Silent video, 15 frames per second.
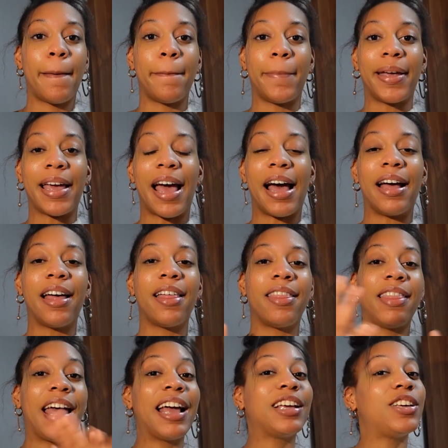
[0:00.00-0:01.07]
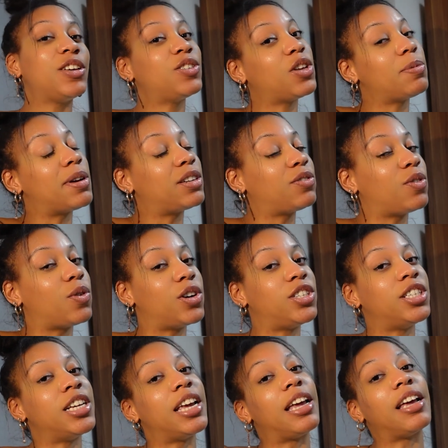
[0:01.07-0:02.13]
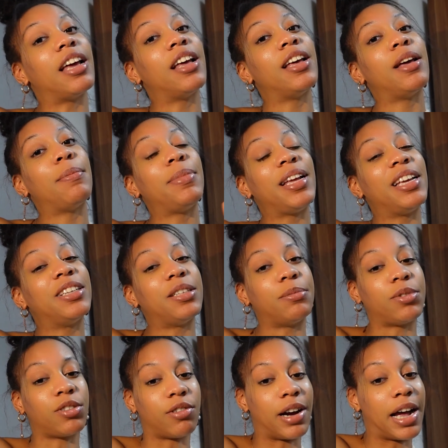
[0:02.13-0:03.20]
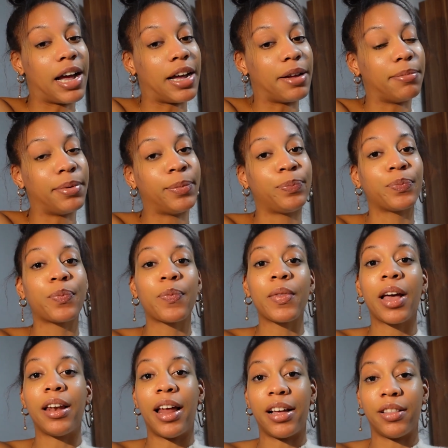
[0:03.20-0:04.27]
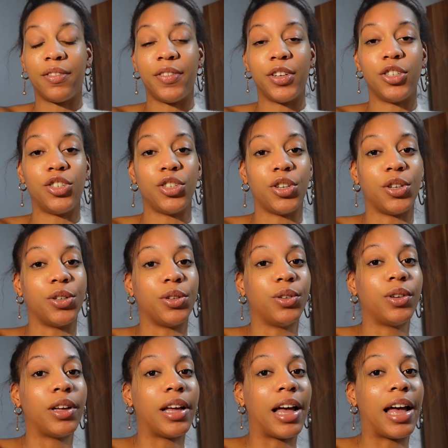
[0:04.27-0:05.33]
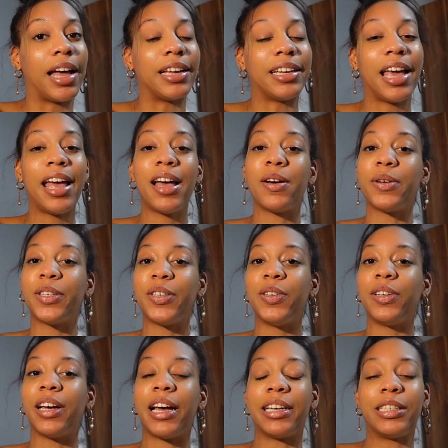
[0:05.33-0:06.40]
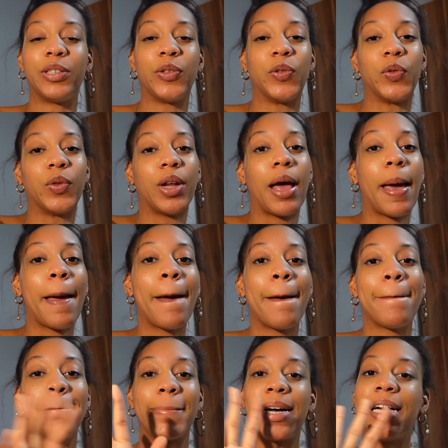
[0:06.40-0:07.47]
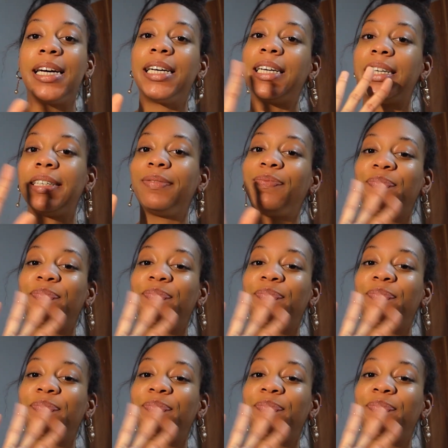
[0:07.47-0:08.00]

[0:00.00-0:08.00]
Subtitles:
But yeah, thank you so much for watching. Please subscribe, like the video, and yeah, I'll see you guys soon. Bye.